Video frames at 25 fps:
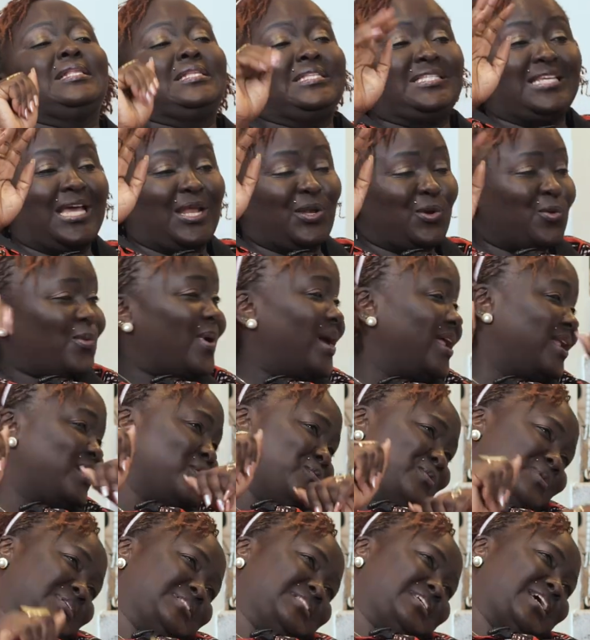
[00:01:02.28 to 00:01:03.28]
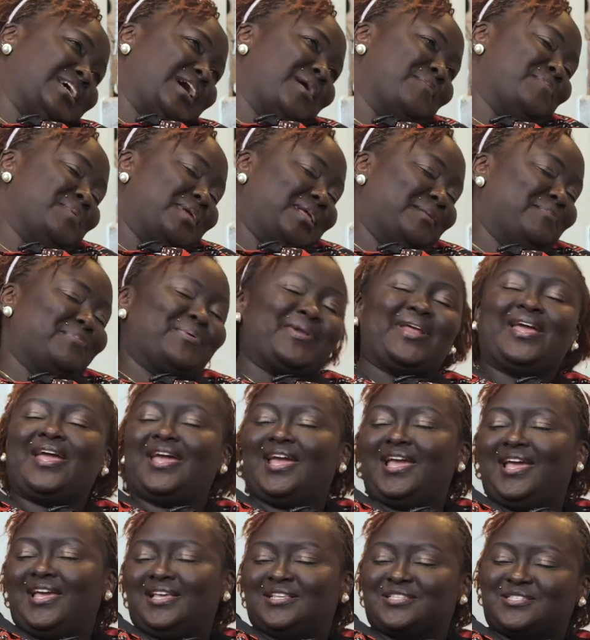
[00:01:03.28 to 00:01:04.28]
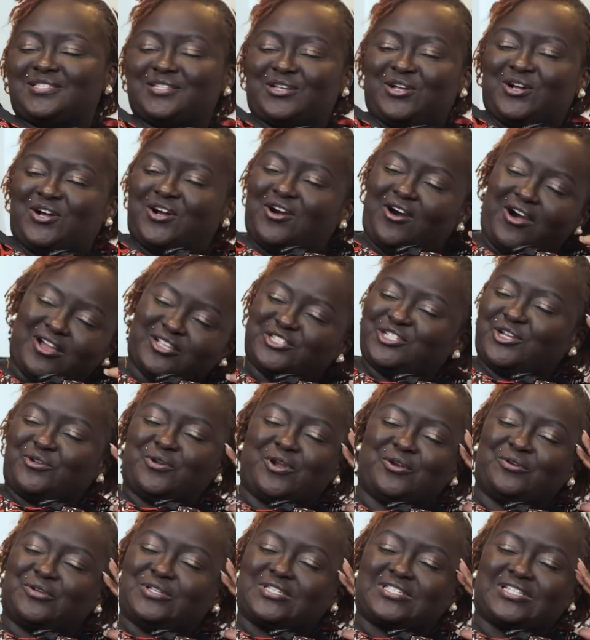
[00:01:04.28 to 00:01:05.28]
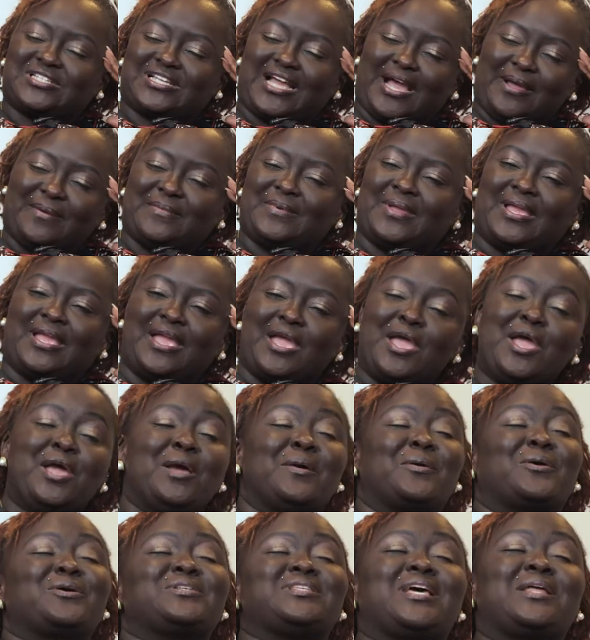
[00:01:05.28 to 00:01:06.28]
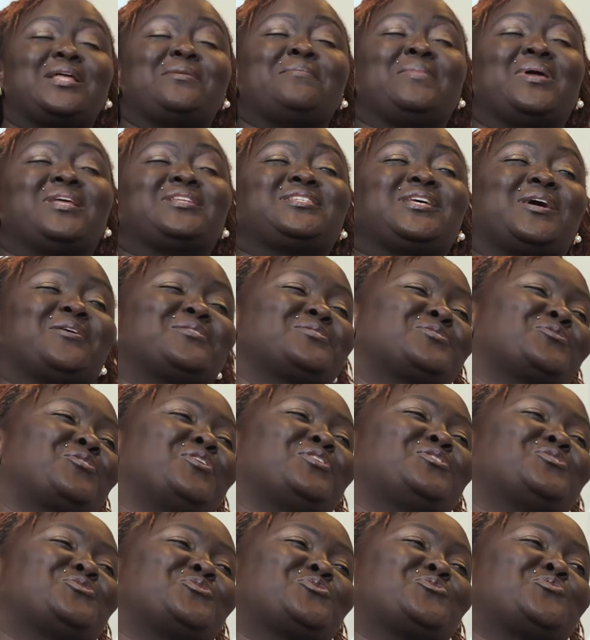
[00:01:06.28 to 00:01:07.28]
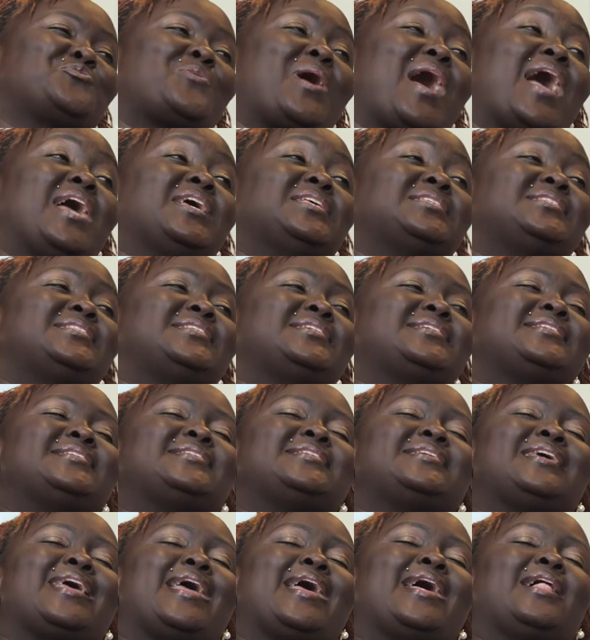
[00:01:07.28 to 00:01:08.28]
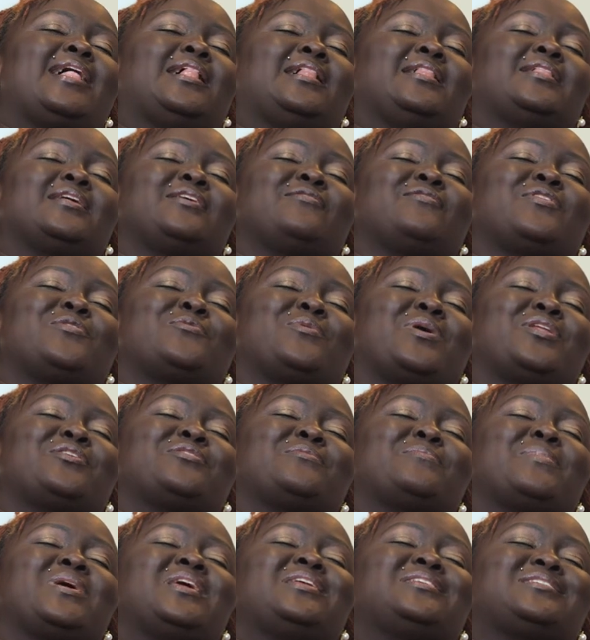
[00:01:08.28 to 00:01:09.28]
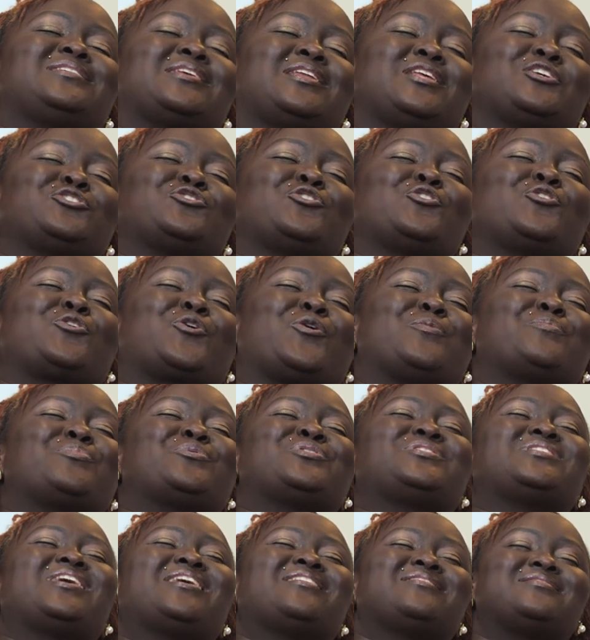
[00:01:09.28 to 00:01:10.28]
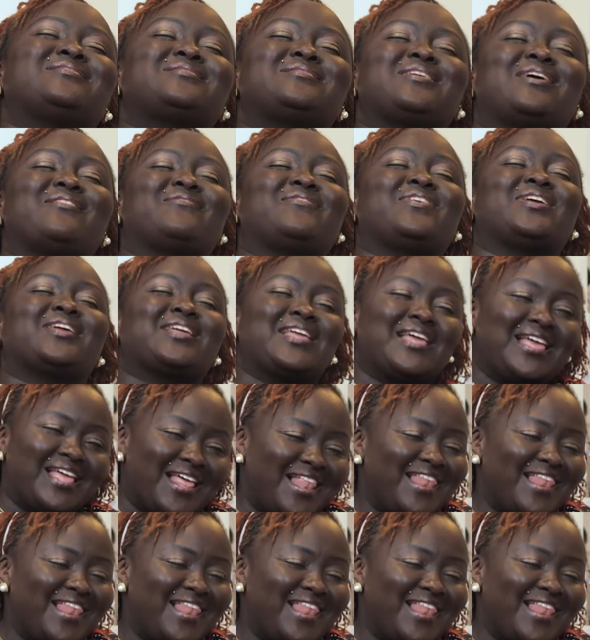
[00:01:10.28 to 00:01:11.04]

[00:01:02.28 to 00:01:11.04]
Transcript: January was coming. Praise God, January was coming. Because that meant I was going to do ICDL, even when International Computer Driving